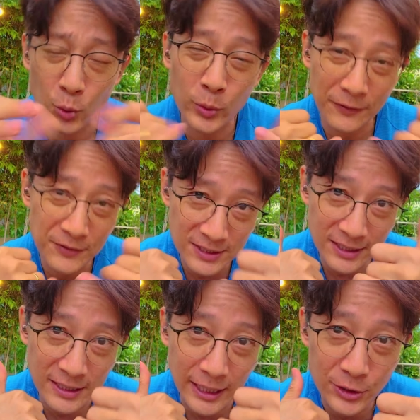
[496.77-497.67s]
So we have
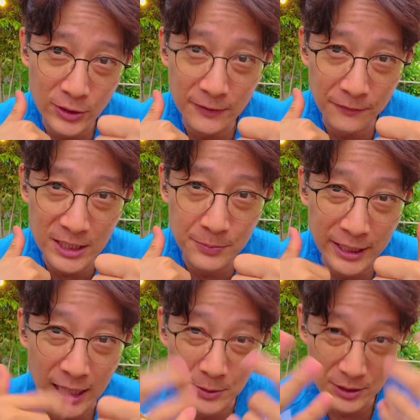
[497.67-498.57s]
six aging defense
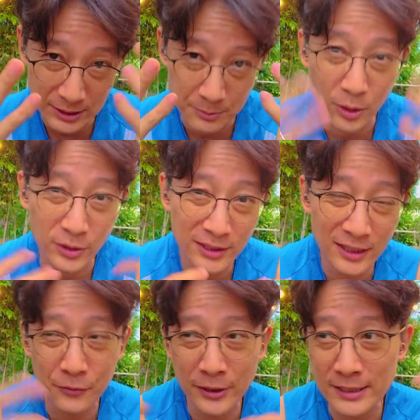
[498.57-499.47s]
mechanisms in
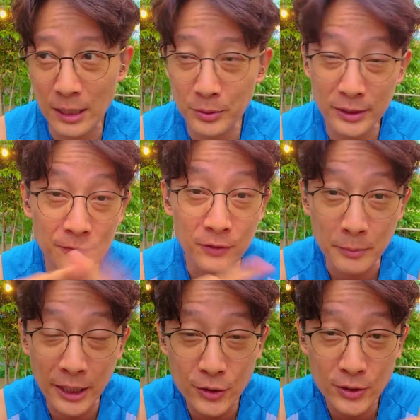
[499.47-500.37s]
body, like for example
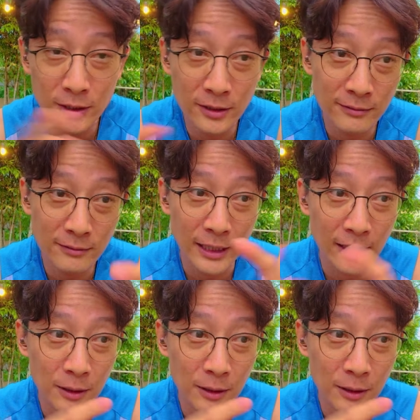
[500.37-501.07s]
inflammation,